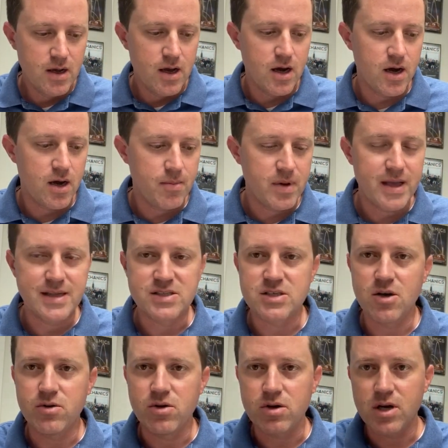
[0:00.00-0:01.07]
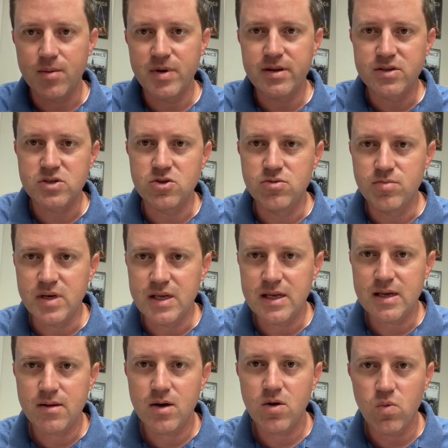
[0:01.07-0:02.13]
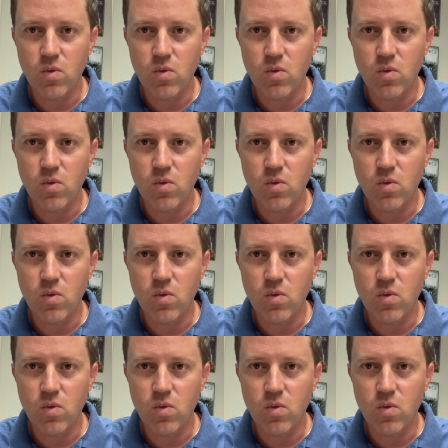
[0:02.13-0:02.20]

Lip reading: And so you'll come into the Zoom meeting.